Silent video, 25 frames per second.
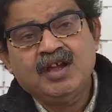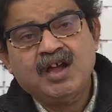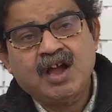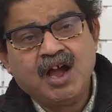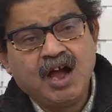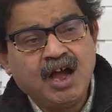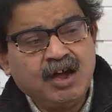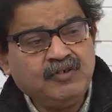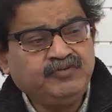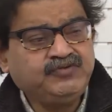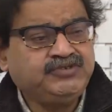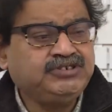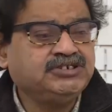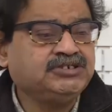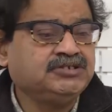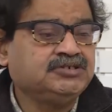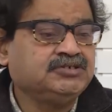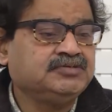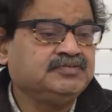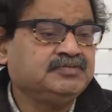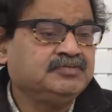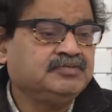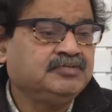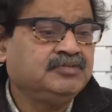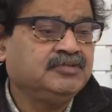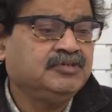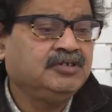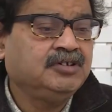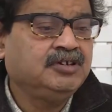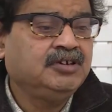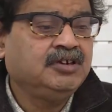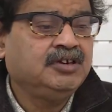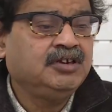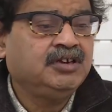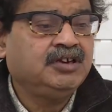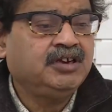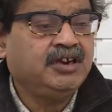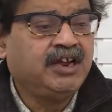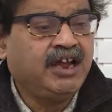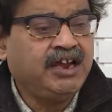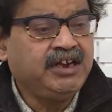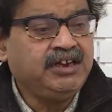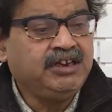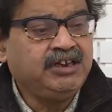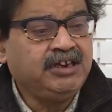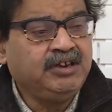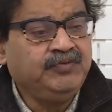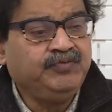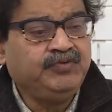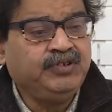After
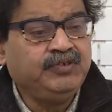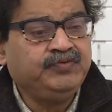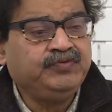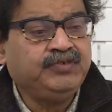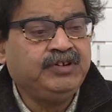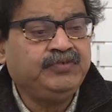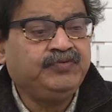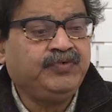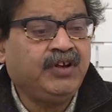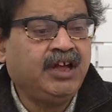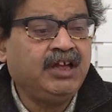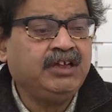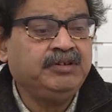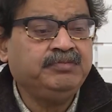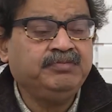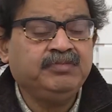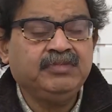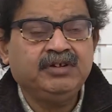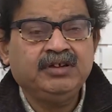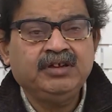1955,